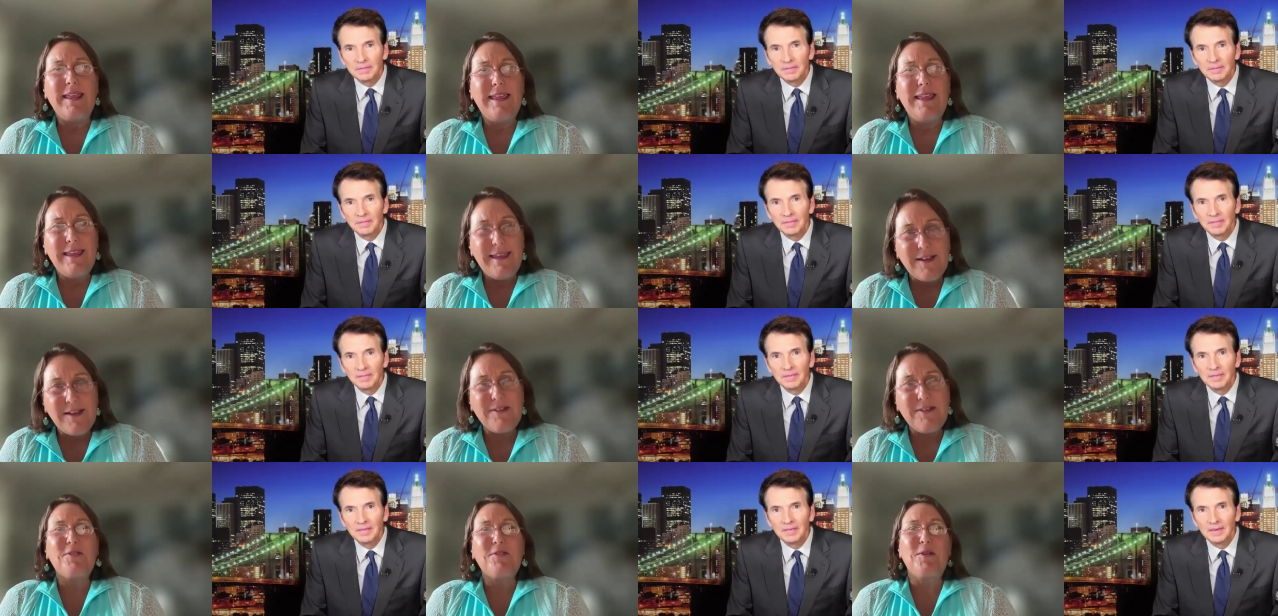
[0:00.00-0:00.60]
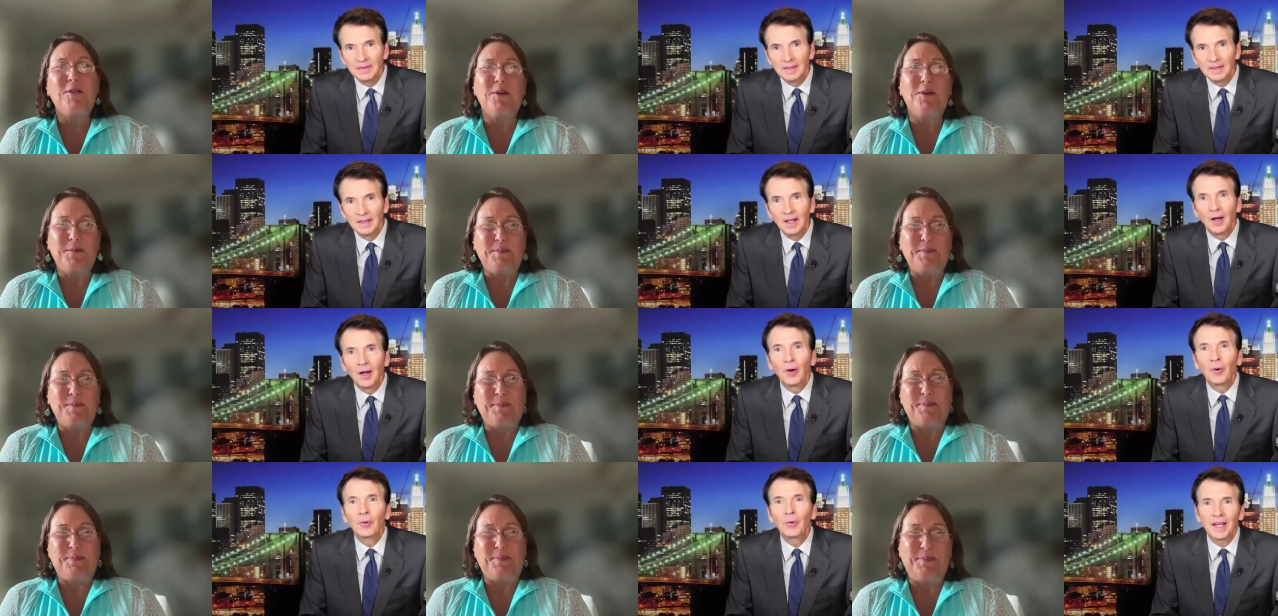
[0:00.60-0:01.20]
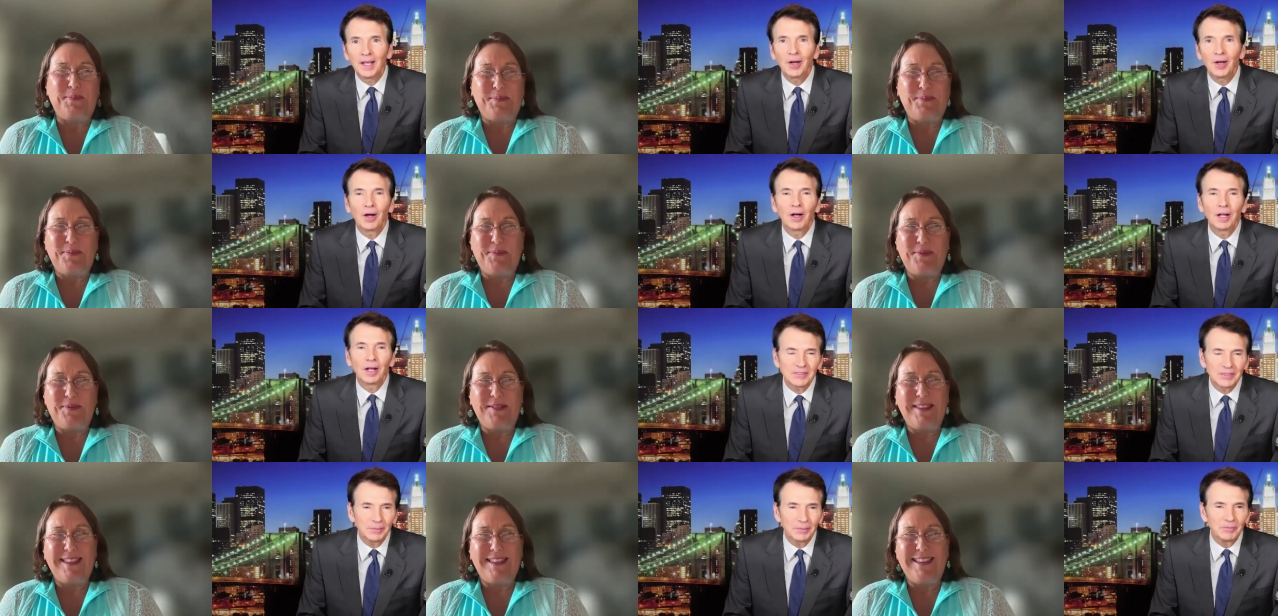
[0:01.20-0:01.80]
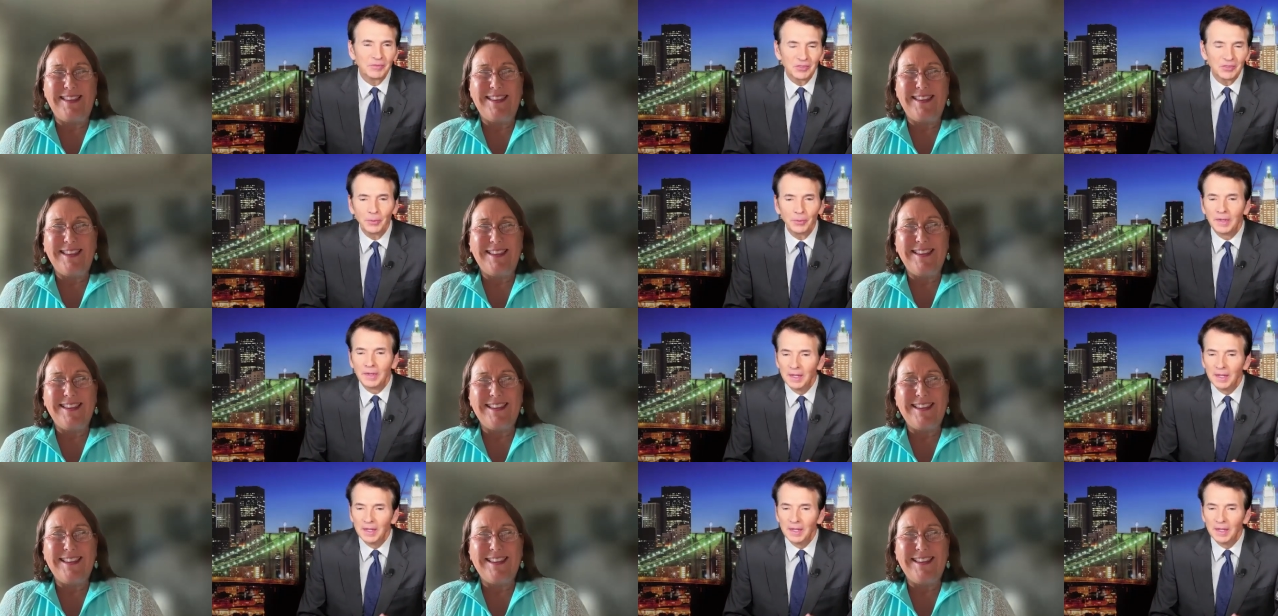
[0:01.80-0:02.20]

Speaker 1: Yes, sir. Okay, awesome. So